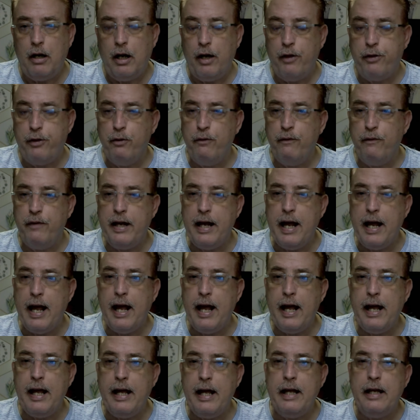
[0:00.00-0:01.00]
through
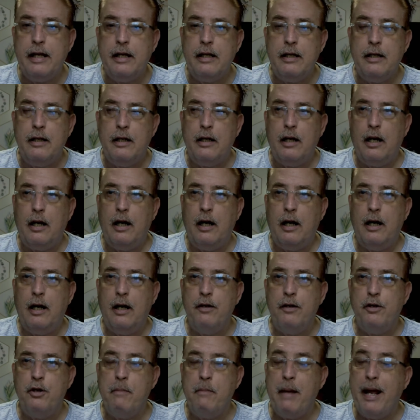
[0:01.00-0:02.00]
VA,
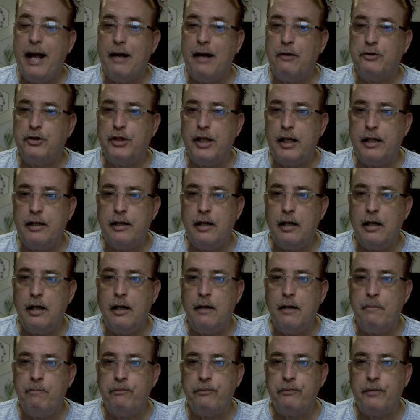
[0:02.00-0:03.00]
you may have
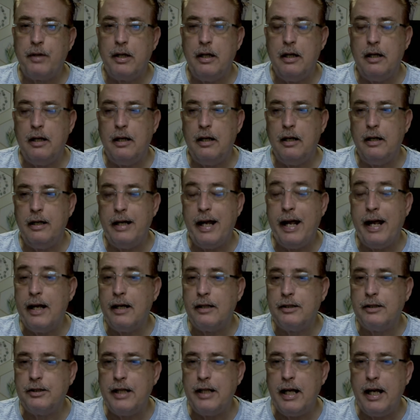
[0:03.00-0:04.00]
Cigna,
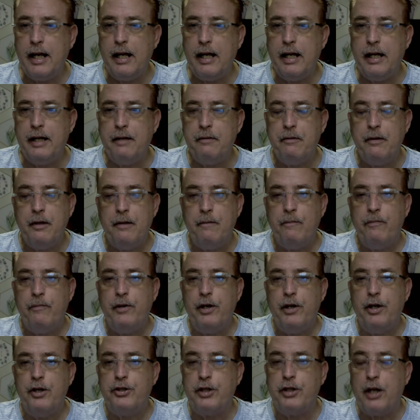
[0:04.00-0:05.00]
AXA,
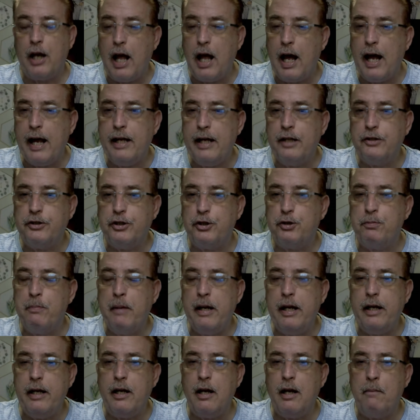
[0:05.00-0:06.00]
there's Alliance, there's
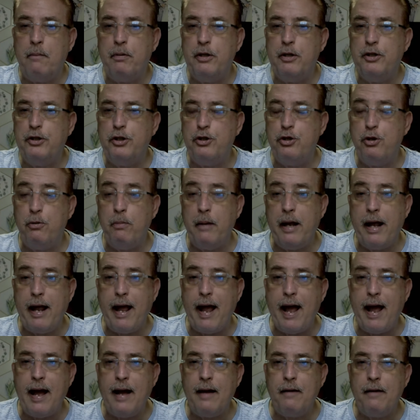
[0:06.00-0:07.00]
many companies that you may
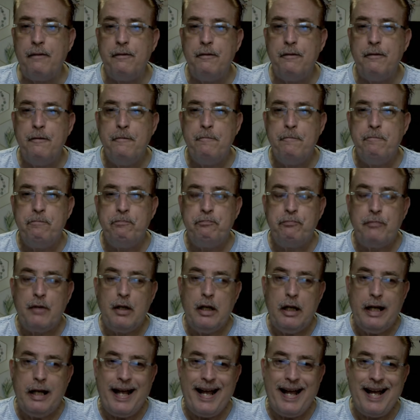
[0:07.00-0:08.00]
have.
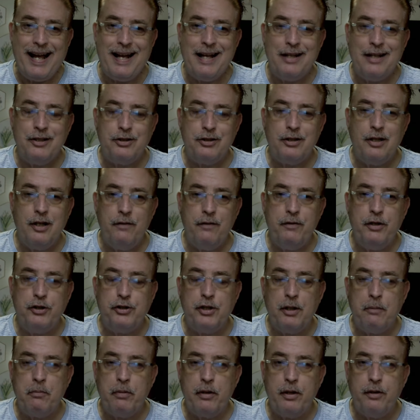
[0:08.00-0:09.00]
As of
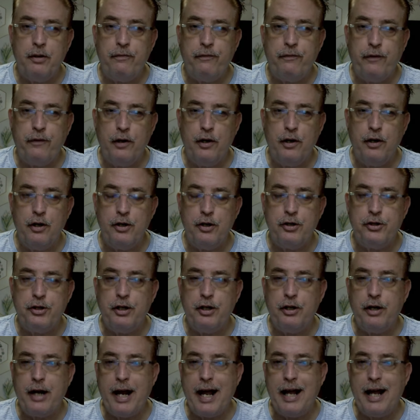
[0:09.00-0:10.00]
December the 1st,
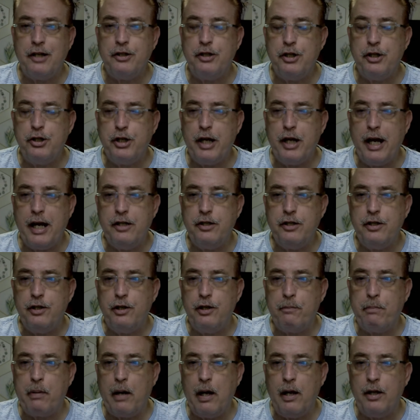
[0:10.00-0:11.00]
they're actually changing
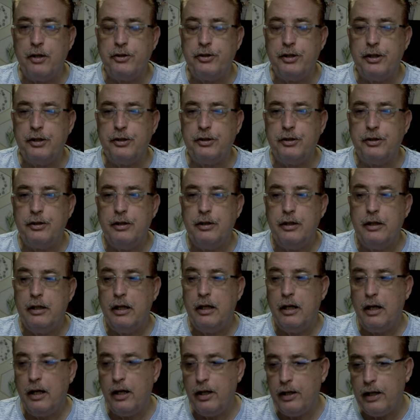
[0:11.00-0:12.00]
their policies.
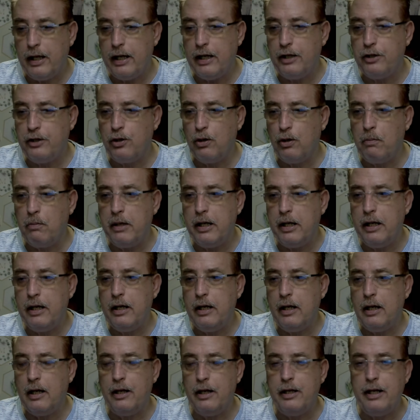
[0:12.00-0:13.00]
A lady told me
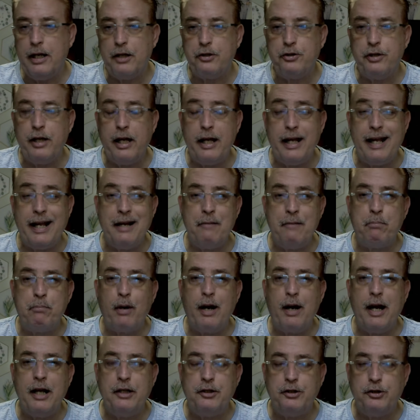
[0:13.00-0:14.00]
yesterday, and
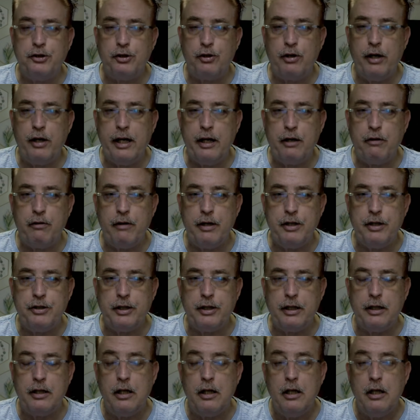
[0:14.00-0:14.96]
prices are increasing.